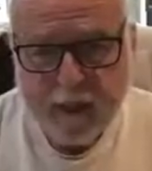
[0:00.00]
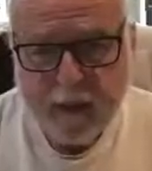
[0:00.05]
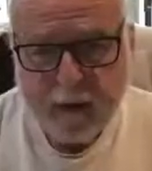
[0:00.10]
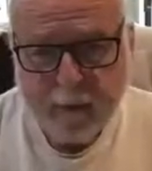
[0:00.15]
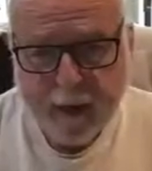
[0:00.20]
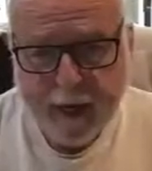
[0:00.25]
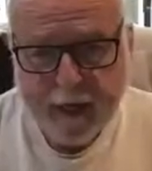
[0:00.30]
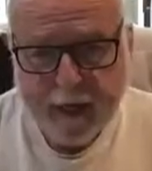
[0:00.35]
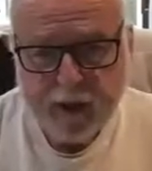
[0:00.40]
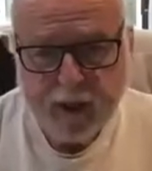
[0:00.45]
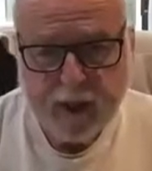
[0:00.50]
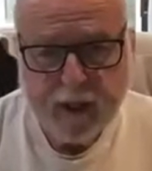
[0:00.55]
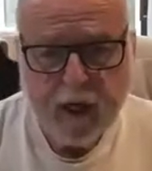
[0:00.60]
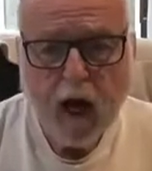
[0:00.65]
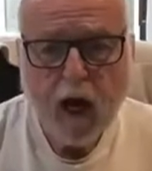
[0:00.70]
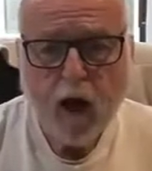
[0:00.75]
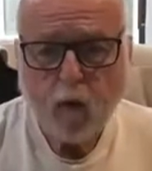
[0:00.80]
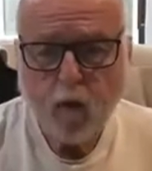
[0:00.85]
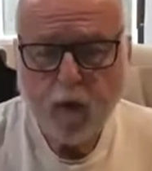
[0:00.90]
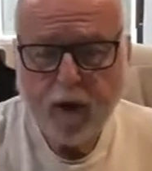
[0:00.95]
a patient
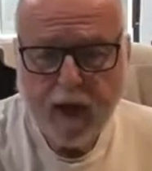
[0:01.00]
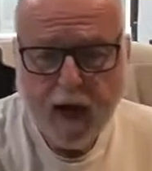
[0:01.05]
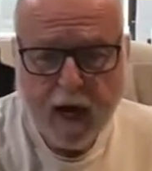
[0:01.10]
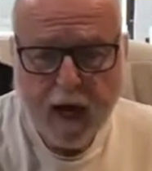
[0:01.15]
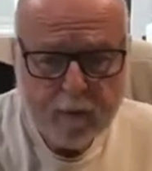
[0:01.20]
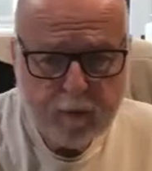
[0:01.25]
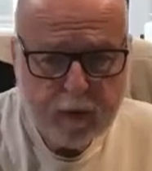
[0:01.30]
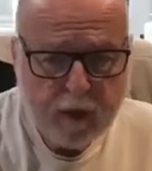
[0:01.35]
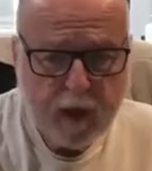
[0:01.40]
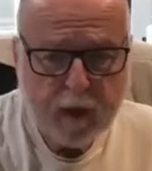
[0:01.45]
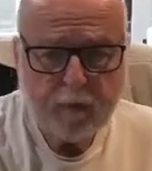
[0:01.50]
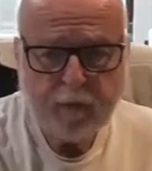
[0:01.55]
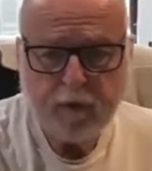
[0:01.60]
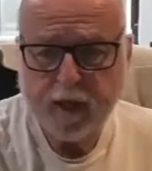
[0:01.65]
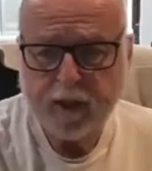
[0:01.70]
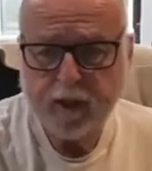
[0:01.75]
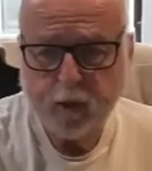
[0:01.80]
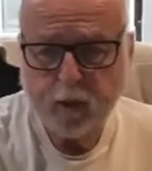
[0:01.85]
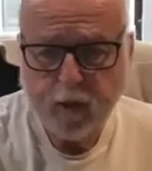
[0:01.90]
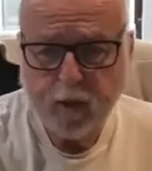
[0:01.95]
with high blood
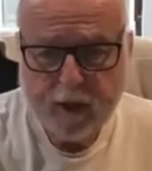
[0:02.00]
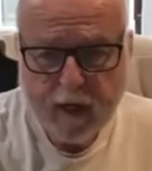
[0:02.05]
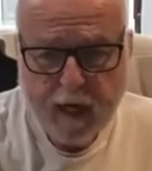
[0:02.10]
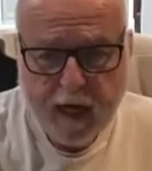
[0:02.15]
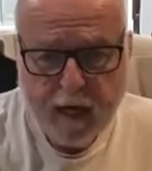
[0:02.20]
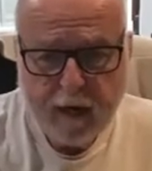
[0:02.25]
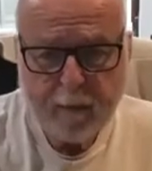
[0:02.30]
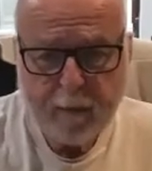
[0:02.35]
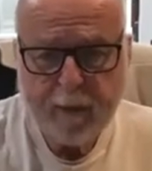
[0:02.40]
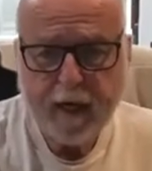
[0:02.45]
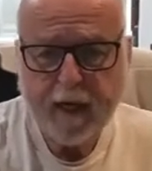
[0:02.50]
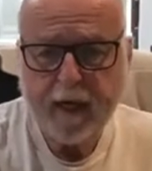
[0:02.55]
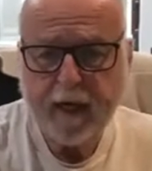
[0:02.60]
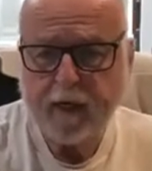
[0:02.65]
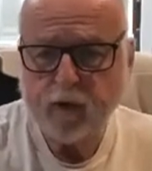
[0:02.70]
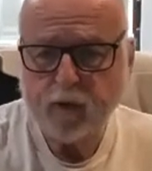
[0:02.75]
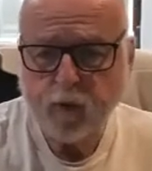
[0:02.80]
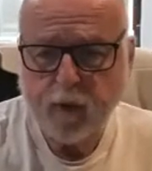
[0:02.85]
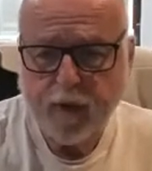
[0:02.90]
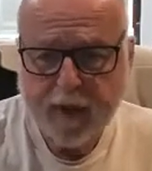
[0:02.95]
pressure, with
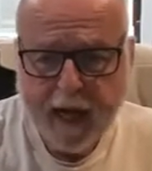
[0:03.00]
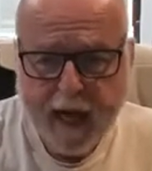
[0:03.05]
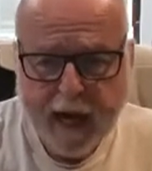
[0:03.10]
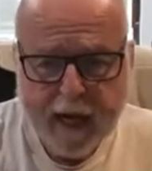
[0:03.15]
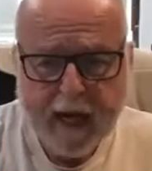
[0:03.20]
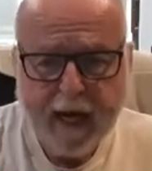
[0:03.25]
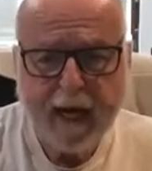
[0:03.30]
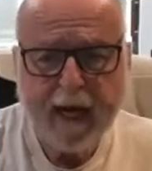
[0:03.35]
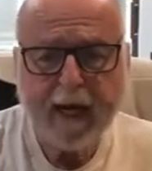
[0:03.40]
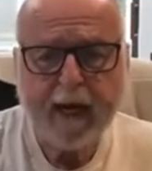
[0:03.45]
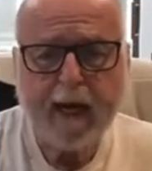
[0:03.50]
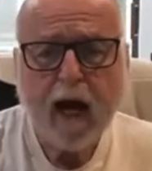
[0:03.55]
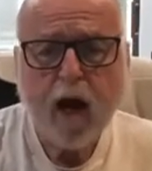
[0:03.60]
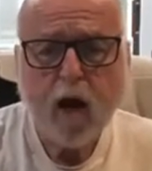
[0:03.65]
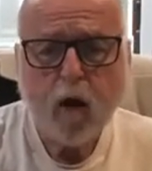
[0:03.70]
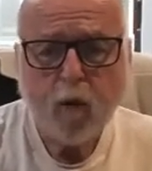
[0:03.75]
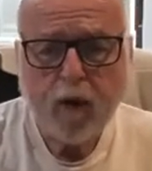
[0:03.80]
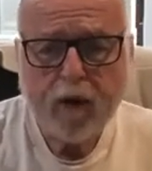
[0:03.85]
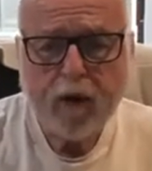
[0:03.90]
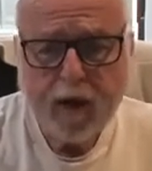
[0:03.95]
diabetes, with headache,
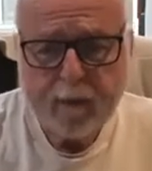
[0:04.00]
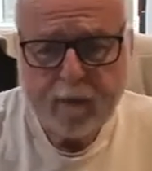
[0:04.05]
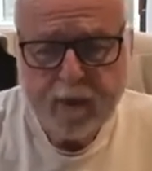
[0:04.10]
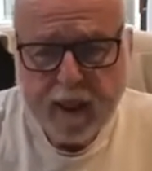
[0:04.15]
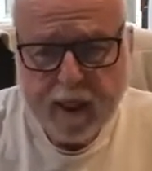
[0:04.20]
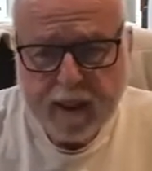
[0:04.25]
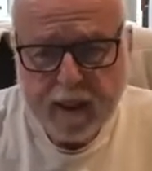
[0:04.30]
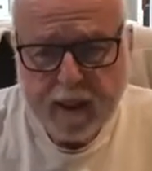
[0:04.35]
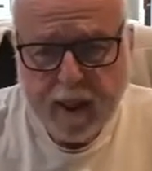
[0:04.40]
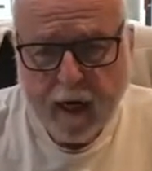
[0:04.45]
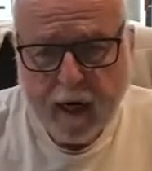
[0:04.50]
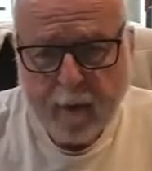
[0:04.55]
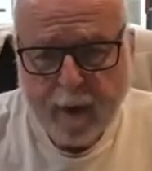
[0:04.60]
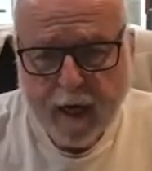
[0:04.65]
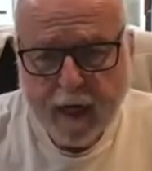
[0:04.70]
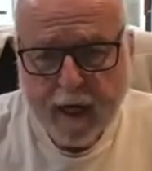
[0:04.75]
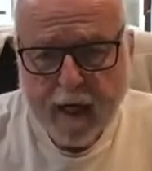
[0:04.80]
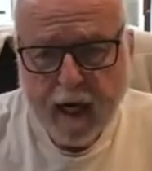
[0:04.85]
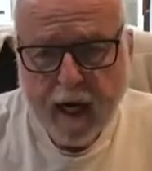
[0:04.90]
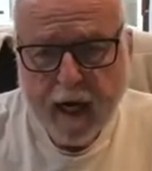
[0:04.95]
with upset stomach?